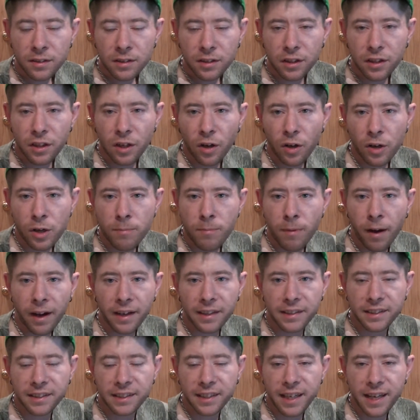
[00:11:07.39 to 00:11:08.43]
you
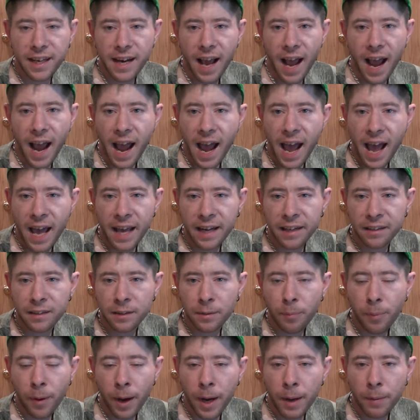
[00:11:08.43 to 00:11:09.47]
might see an ad in
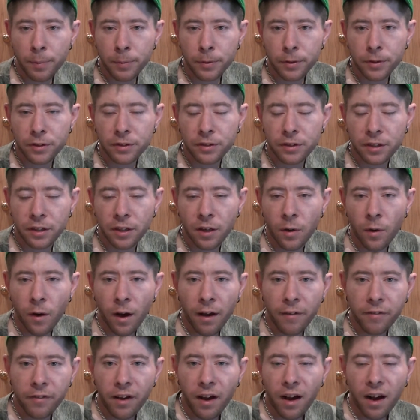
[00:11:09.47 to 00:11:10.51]
the paper,
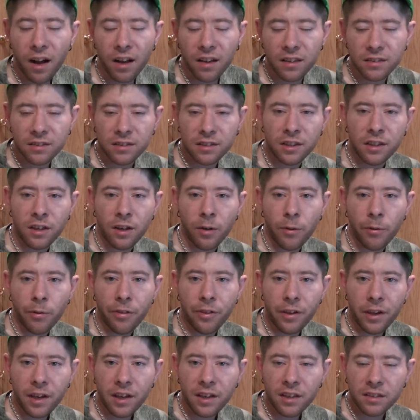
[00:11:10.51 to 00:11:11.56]
I've got,
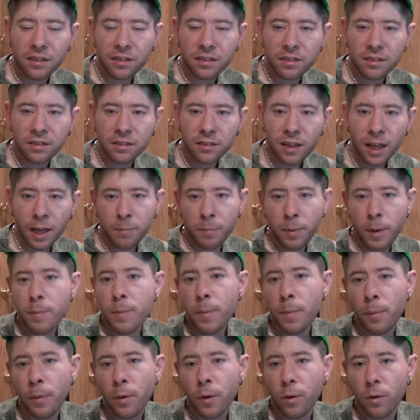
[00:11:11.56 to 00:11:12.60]
this, like
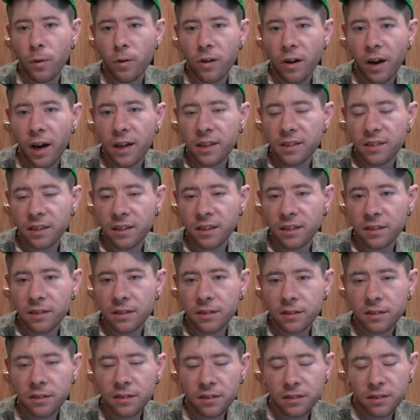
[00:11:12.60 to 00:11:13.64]
people put on
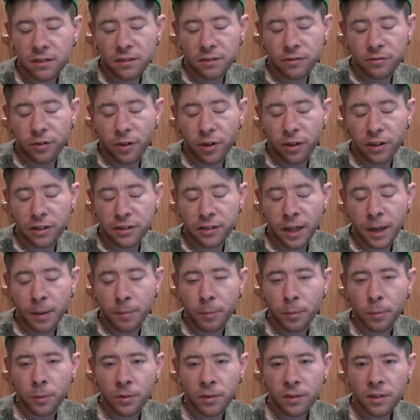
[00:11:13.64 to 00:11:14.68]
Craigslist, for
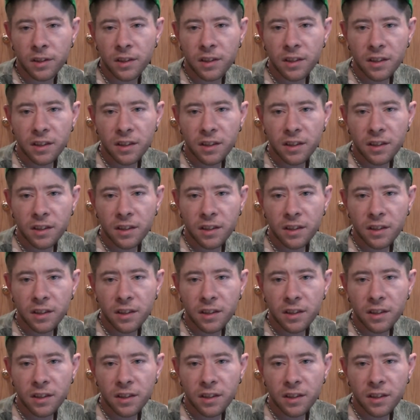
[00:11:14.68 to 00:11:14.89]
example.